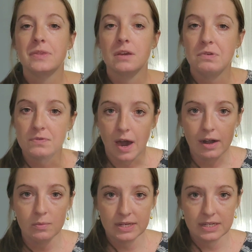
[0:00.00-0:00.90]
If you've got
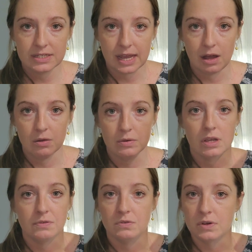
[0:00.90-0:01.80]
it written down,
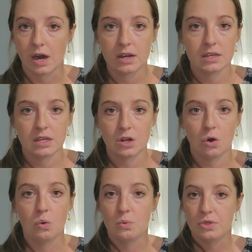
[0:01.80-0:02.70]
if you've got, you
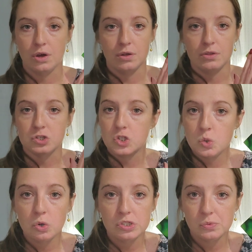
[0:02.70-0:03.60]
know, the
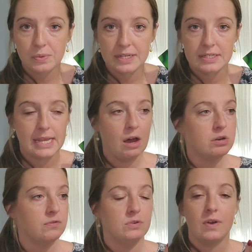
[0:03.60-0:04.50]
source written down,
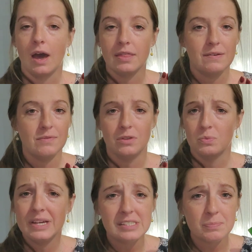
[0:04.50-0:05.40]
if you've got even the
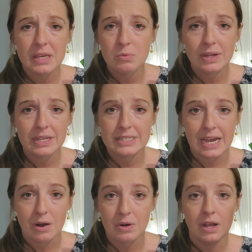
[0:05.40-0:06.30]
recipe written
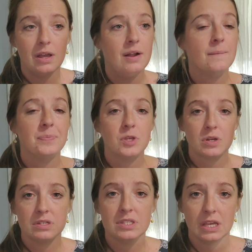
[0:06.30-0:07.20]
down, you're
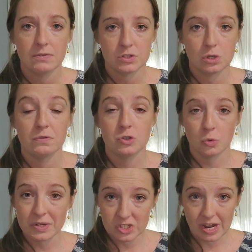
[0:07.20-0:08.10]
gonna save yourself so
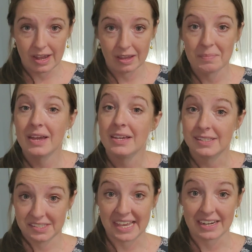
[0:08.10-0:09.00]
much time and
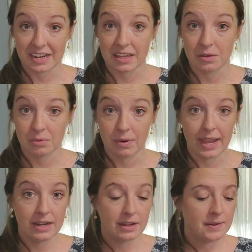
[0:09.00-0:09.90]
sanity,
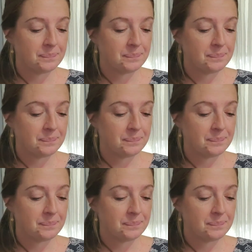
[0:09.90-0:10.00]
right?